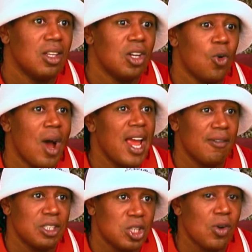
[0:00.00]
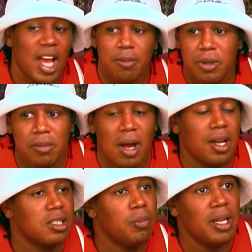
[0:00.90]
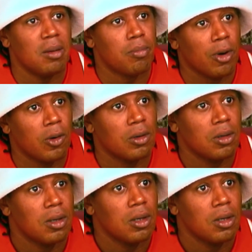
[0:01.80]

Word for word: You know, why every show got to be about us being broke?